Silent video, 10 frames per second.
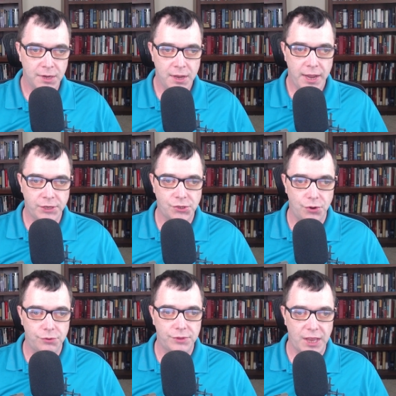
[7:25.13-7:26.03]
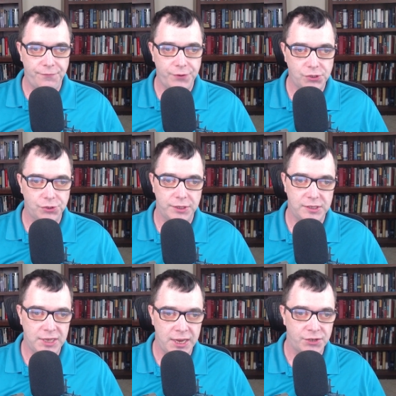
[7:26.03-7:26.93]
And so they officially
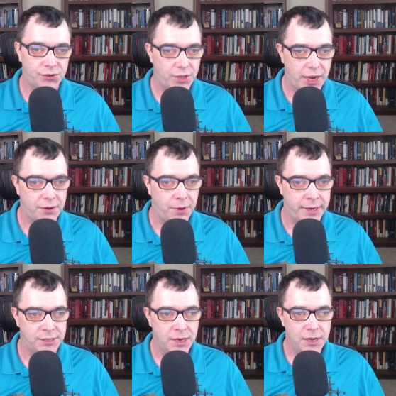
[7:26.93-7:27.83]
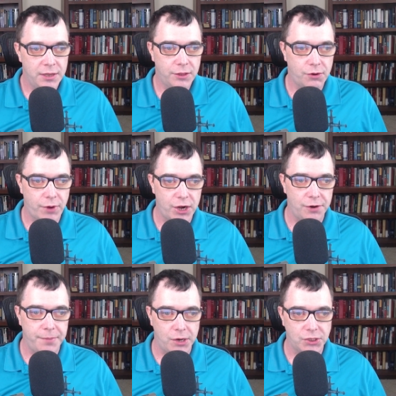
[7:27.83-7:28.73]
teach, likewise, the greater
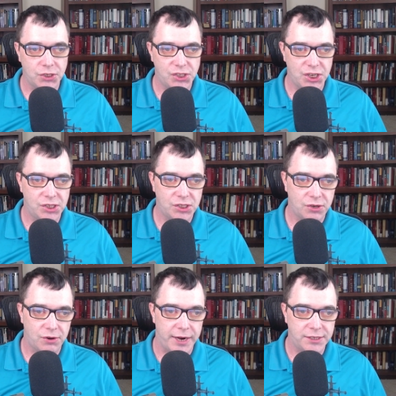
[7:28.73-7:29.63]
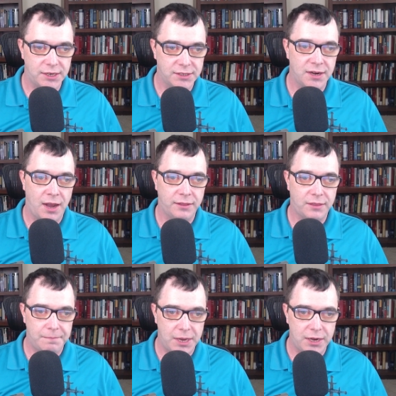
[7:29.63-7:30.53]
Moses, Jesus Christ, is not
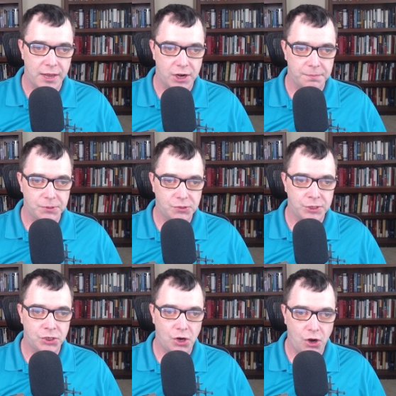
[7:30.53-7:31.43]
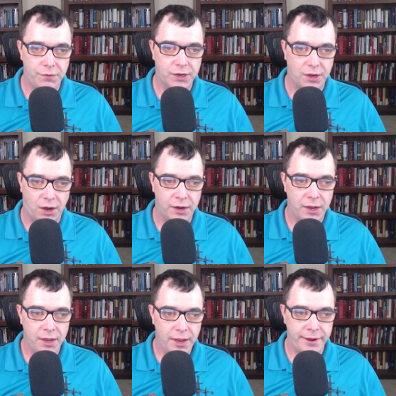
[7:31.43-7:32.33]
the mediator between Jehovah God
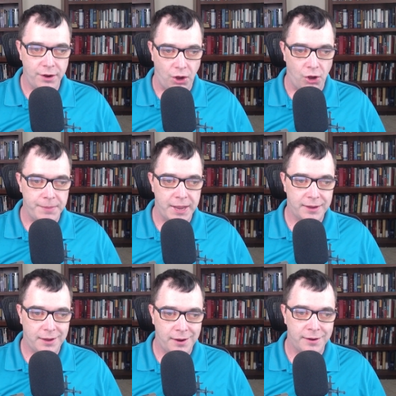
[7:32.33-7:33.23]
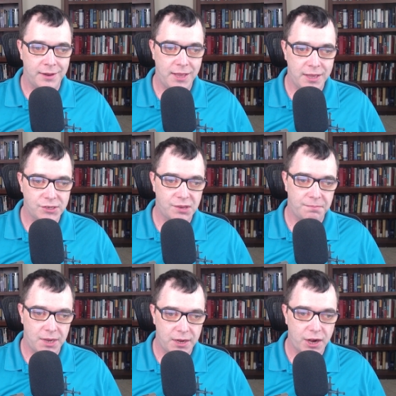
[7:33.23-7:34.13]
and all mankind. He is the
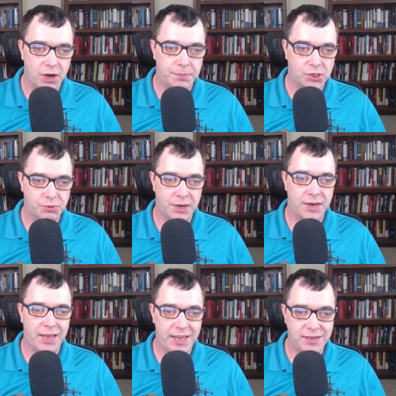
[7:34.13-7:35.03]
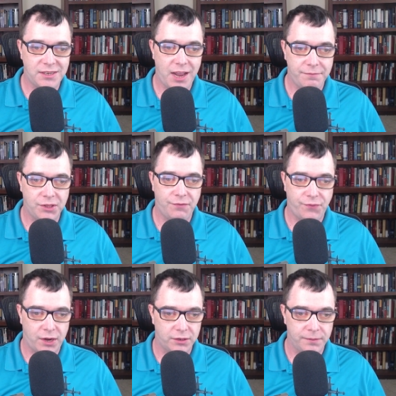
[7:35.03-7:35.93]
mediator between his heavenly
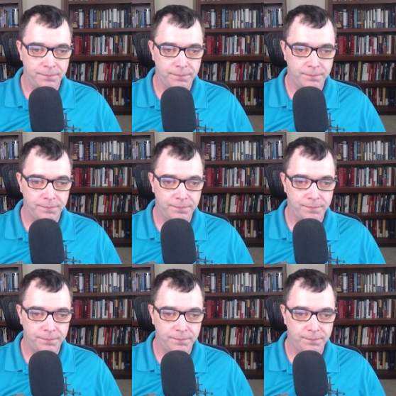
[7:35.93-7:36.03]
Father,